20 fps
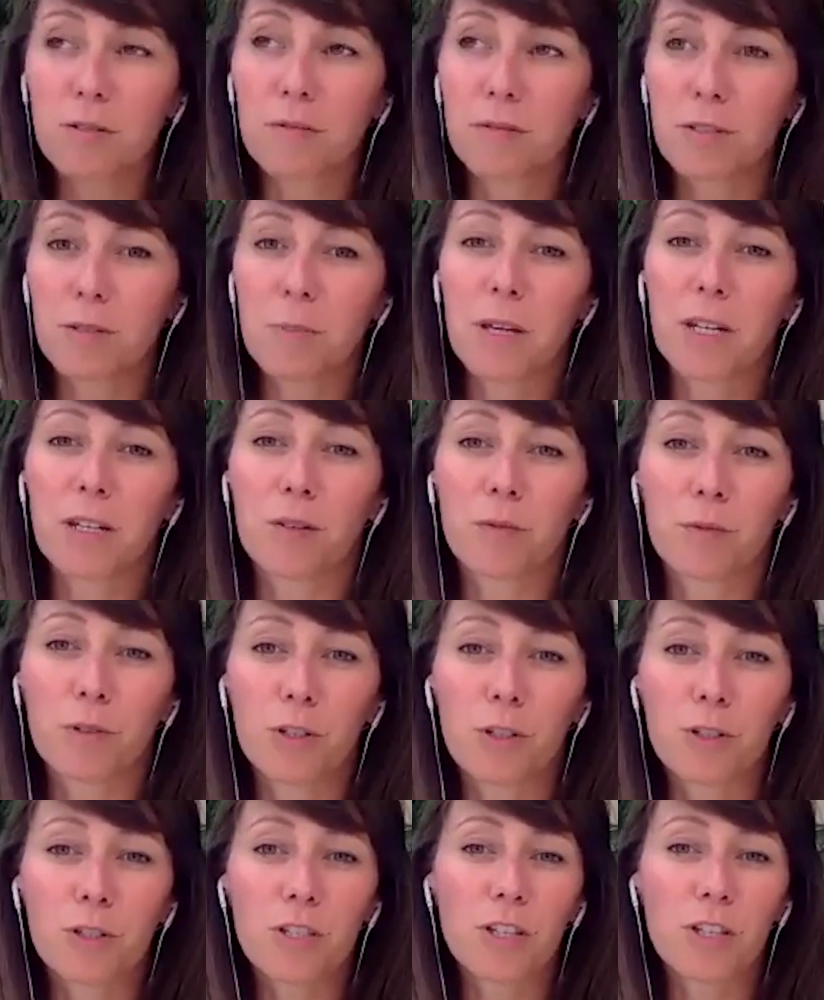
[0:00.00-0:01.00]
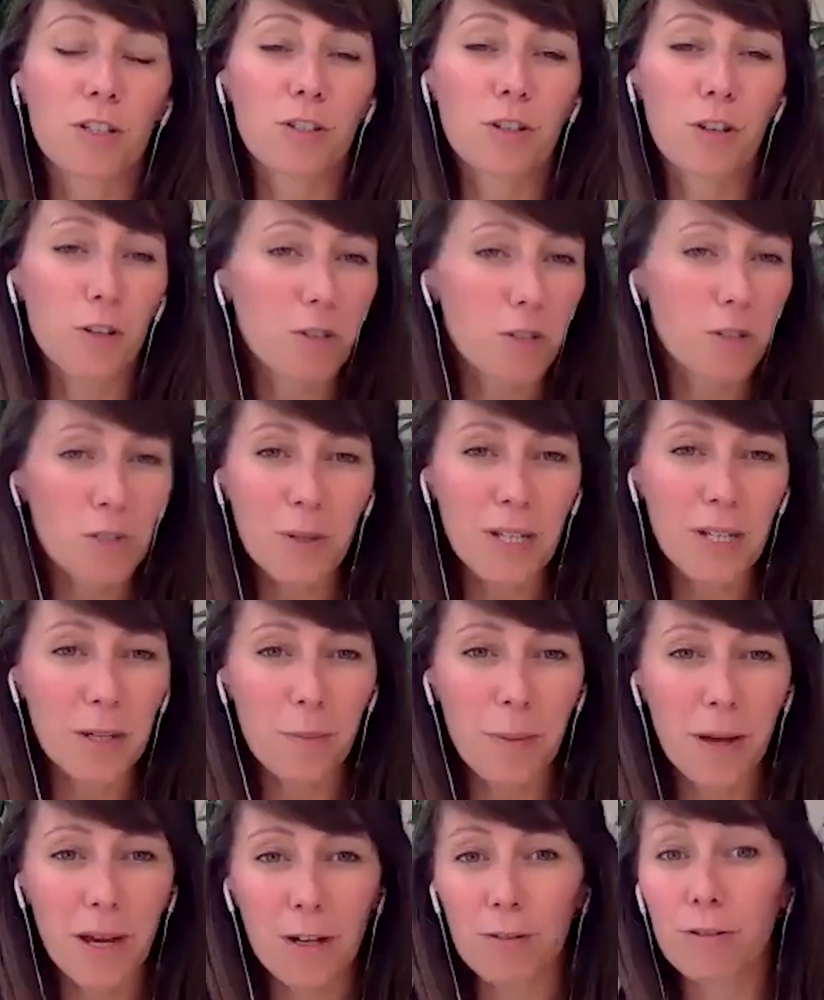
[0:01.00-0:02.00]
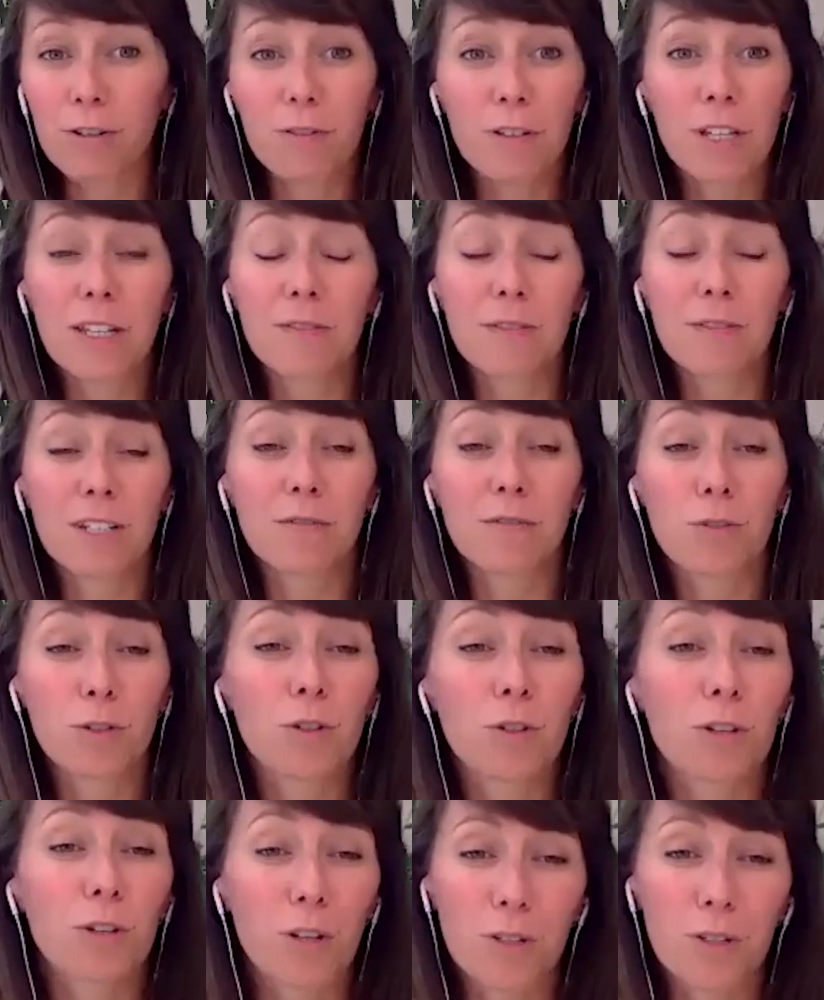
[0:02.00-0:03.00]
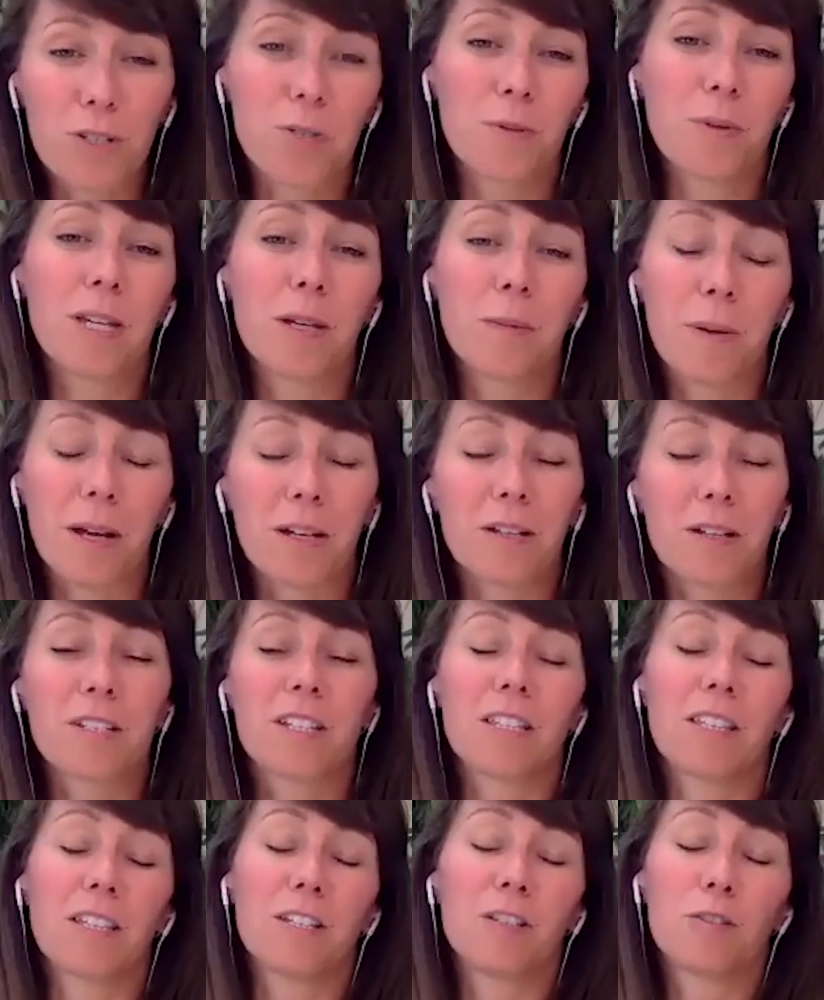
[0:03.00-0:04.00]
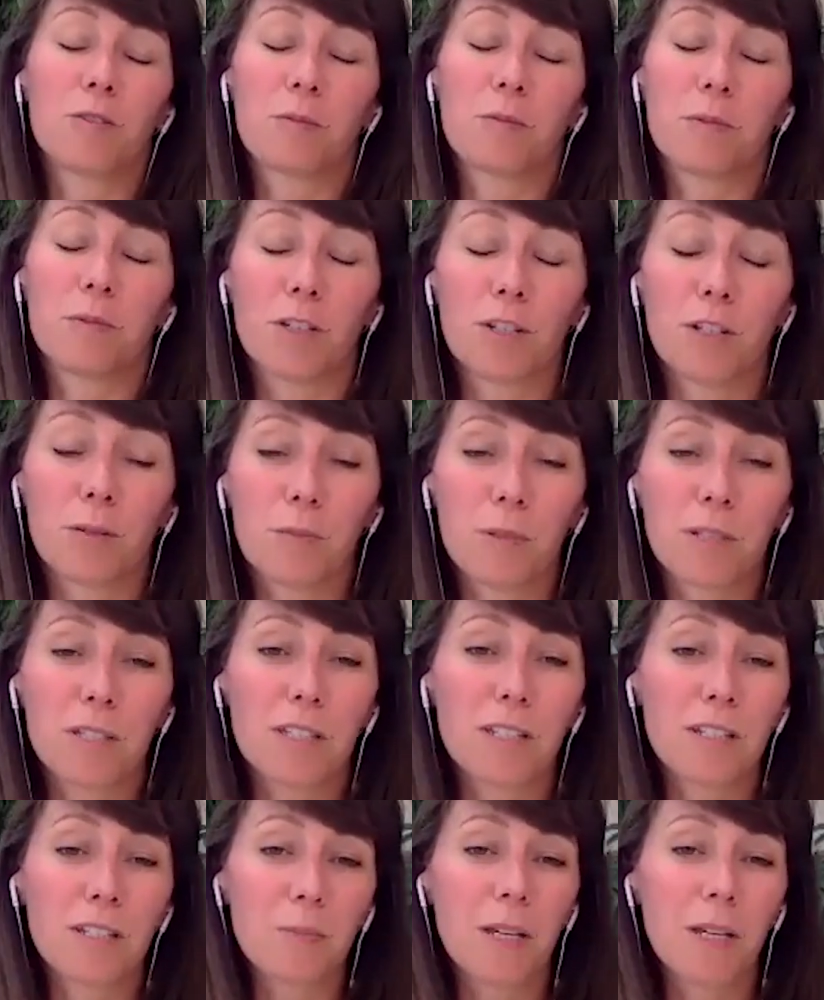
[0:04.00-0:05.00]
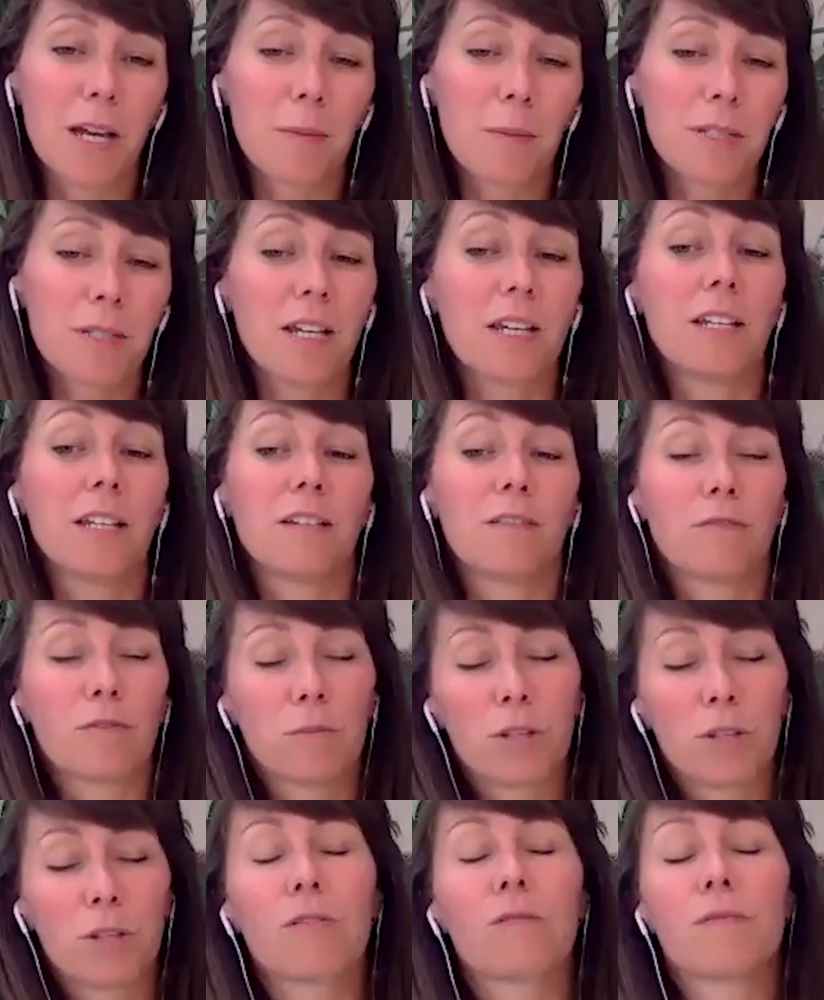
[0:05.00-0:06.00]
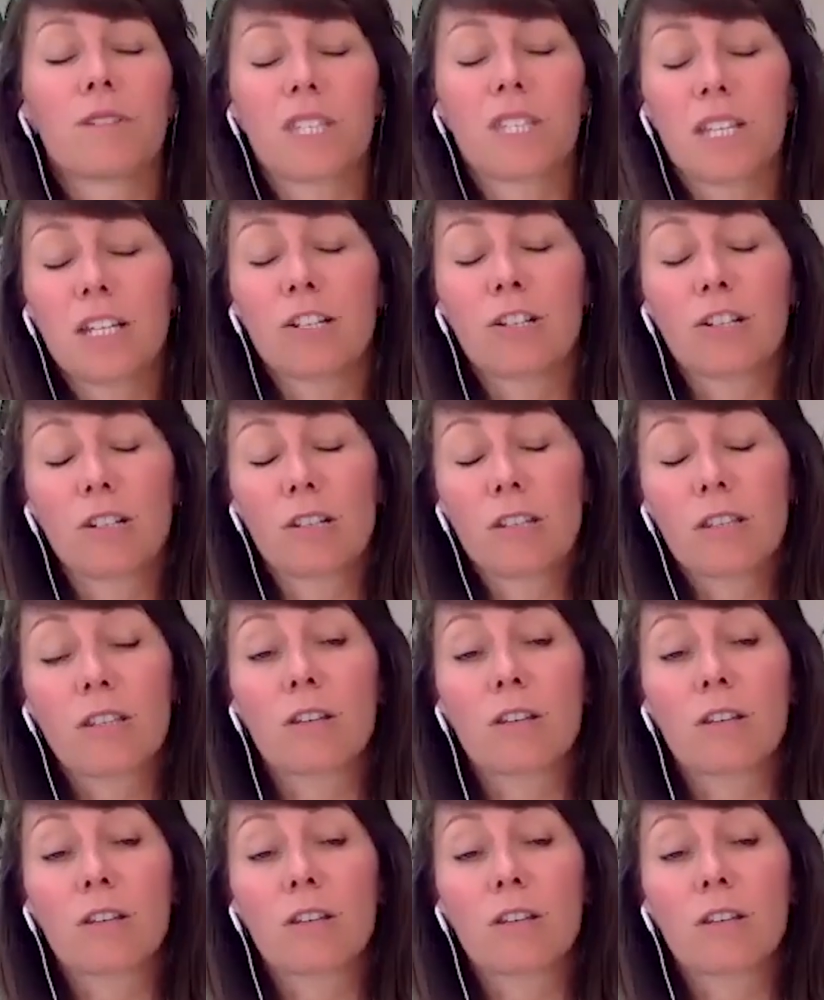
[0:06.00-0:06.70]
depending on what you decide you're going to tweet about, or if you're not going to tweet about it, then you seem to be abstaining from the conversation.